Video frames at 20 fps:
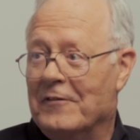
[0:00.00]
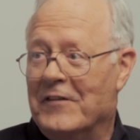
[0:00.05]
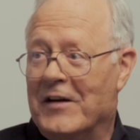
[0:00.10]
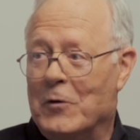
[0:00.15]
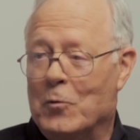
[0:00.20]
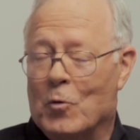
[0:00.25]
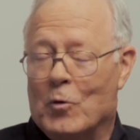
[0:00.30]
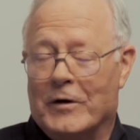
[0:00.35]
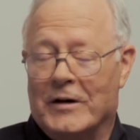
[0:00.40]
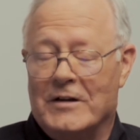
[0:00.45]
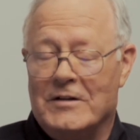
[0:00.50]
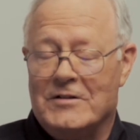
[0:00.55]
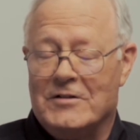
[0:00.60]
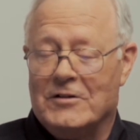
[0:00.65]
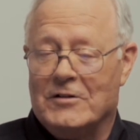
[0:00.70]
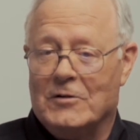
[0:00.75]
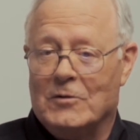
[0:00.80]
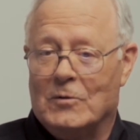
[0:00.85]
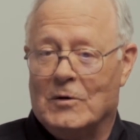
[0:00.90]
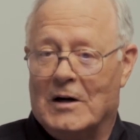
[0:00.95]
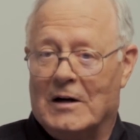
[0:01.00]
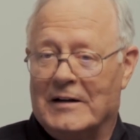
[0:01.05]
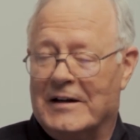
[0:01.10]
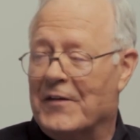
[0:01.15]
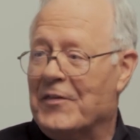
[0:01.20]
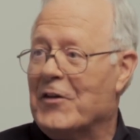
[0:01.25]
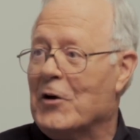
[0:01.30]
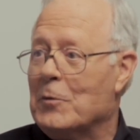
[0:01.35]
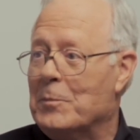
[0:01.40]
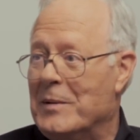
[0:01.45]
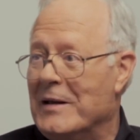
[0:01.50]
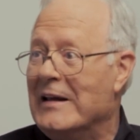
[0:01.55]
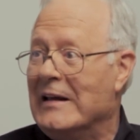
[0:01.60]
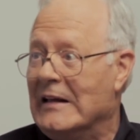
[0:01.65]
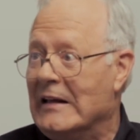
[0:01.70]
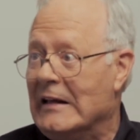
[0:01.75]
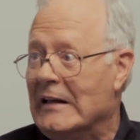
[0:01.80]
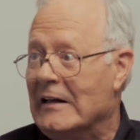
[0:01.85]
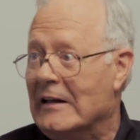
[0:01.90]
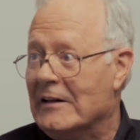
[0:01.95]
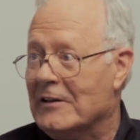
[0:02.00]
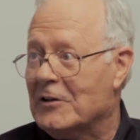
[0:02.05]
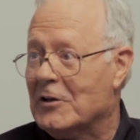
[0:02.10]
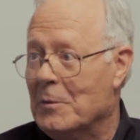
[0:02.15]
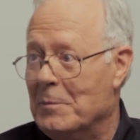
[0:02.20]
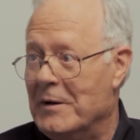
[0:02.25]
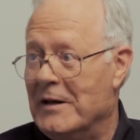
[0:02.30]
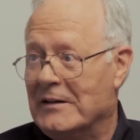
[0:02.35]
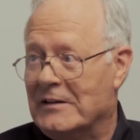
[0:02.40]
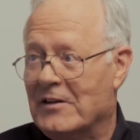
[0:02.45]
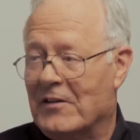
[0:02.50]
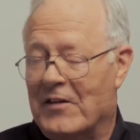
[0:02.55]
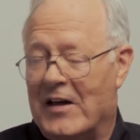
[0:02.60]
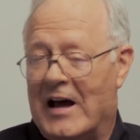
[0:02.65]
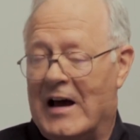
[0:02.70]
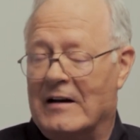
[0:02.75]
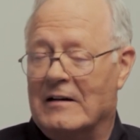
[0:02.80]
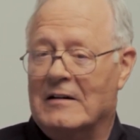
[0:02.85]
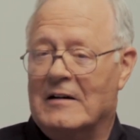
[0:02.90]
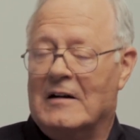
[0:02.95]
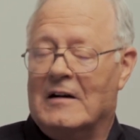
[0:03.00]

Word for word: they wanted to uh, get their PE and commit to that.